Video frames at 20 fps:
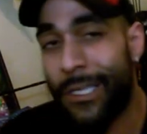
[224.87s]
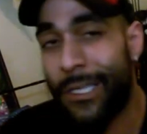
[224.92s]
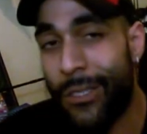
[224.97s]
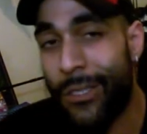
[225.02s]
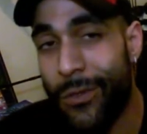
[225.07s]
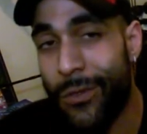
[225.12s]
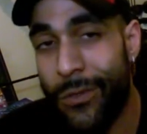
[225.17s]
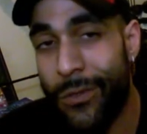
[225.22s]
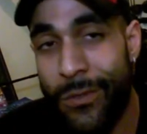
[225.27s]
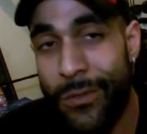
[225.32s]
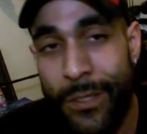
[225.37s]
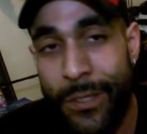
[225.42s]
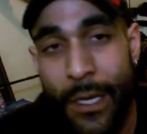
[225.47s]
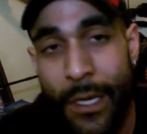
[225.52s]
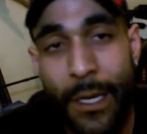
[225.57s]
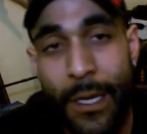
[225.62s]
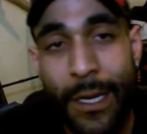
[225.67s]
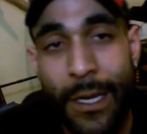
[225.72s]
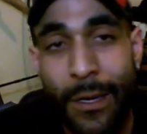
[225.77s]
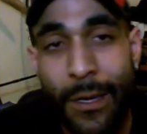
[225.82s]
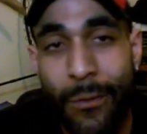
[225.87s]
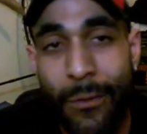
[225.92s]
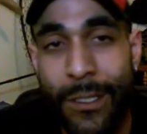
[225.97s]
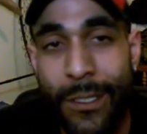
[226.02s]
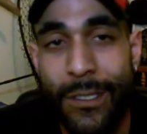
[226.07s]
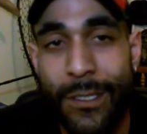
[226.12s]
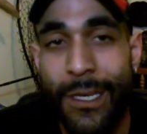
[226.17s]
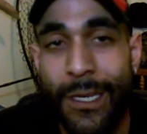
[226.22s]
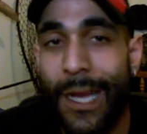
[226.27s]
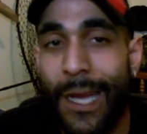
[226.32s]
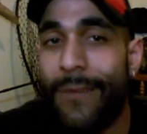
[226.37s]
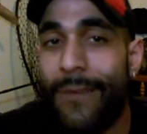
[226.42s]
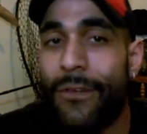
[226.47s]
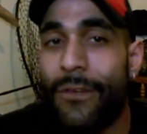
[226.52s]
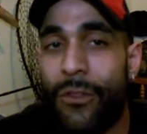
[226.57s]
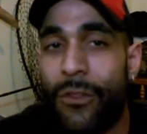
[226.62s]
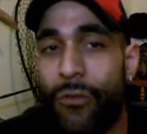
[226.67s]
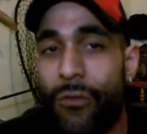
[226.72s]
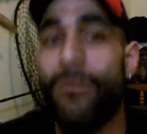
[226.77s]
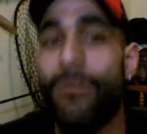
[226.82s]
to use, which is kind of
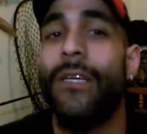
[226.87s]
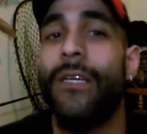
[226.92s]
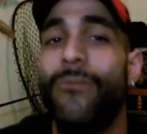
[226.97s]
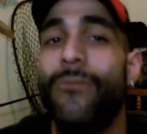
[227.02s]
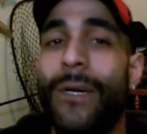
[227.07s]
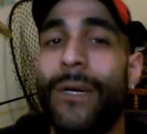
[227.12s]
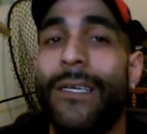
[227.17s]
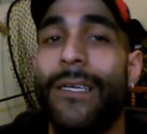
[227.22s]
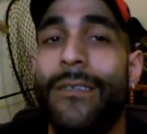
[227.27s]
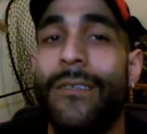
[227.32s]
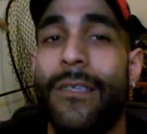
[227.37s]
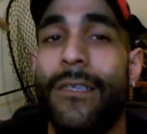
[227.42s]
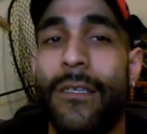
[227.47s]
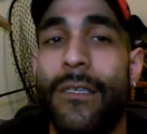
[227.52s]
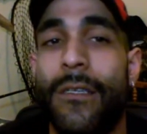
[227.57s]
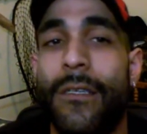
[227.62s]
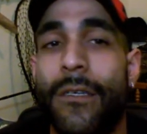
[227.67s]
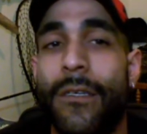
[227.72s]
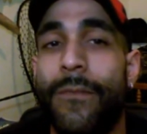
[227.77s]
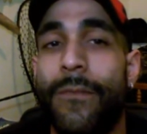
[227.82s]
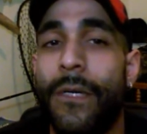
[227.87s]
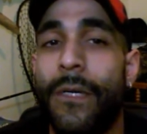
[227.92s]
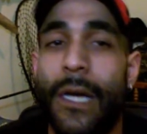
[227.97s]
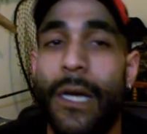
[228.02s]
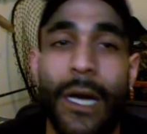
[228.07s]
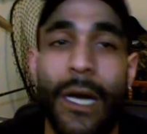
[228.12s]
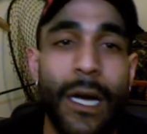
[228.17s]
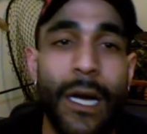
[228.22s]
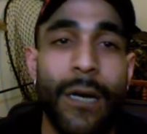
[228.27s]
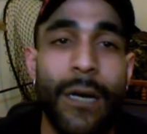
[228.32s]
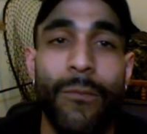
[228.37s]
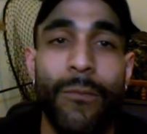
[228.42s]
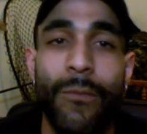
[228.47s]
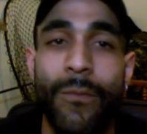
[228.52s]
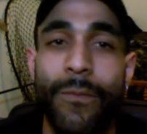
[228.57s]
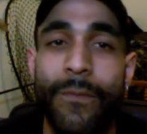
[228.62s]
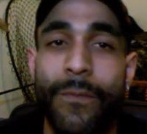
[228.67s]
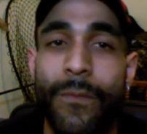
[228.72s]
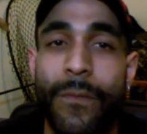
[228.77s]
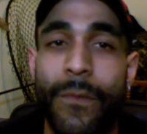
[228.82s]
a 3-way system.
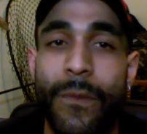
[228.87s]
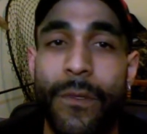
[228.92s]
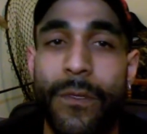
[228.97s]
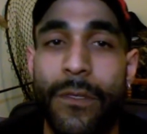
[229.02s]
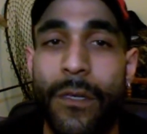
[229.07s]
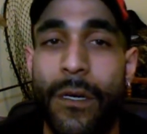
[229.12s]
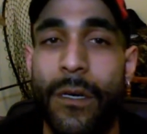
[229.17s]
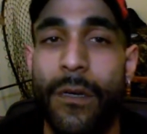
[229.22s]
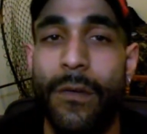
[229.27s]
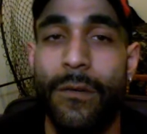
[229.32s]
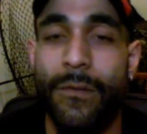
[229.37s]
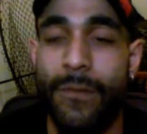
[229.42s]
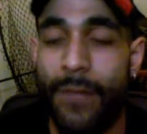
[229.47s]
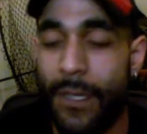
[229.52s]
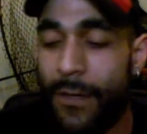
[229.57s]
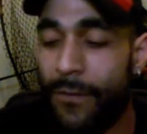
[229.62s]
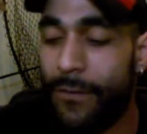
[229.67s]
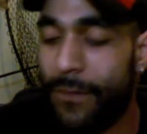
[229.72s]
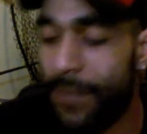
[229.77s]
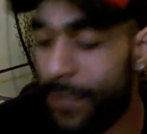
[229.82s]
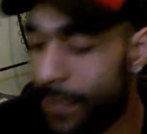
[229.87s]
So if you